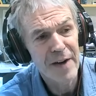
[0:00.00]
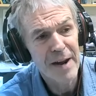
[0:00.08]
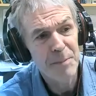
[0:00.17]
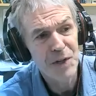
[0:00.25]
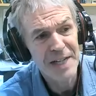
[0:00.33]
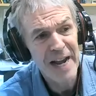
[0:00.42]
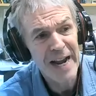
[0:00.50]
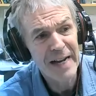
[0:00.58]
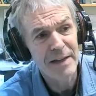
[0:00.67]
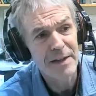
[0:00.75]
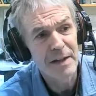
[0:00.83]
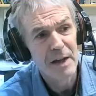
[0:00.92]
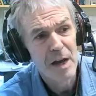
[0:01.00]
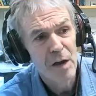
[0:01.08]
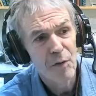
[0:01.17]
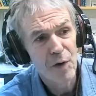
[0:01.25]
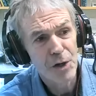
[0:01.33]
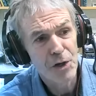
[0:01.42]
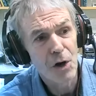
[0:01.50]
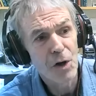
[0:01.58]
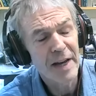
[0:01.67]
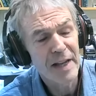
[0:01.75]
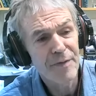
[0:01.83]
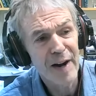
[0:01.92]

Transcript: frames per second, were done at